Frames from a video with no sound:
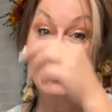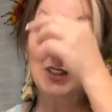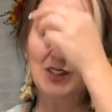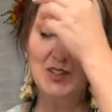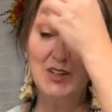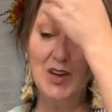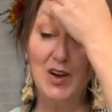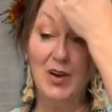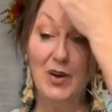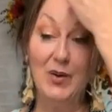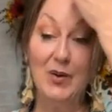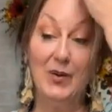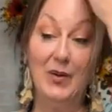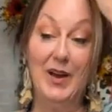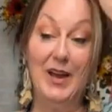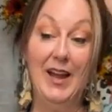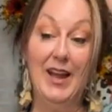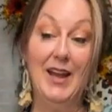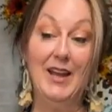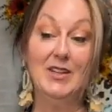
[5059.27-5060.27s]
So,
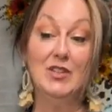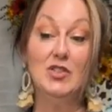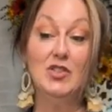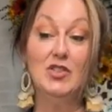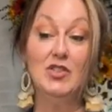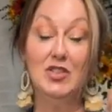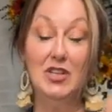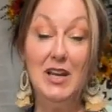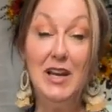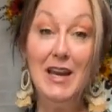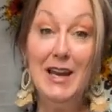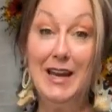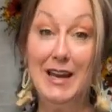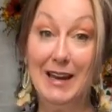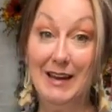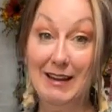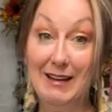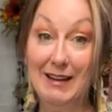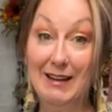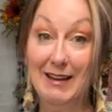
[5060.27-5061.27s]
and
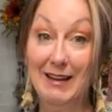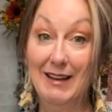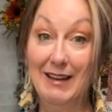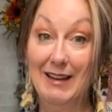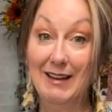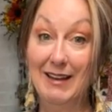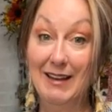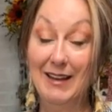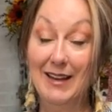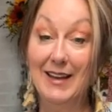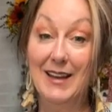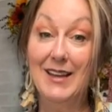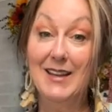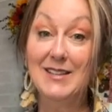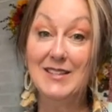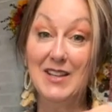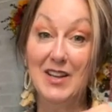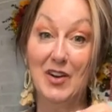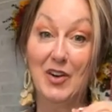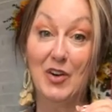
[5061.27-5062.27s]
she
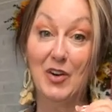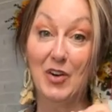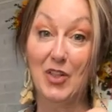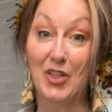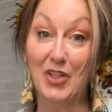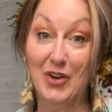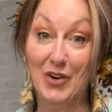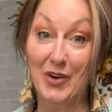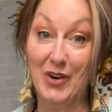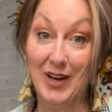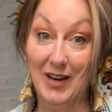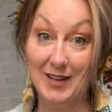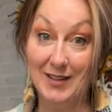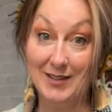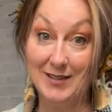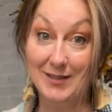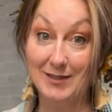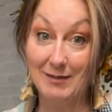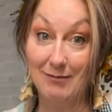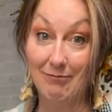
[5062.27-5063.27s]
is in her
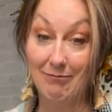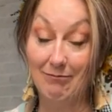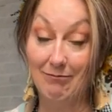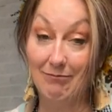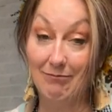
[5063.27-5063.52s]
30s.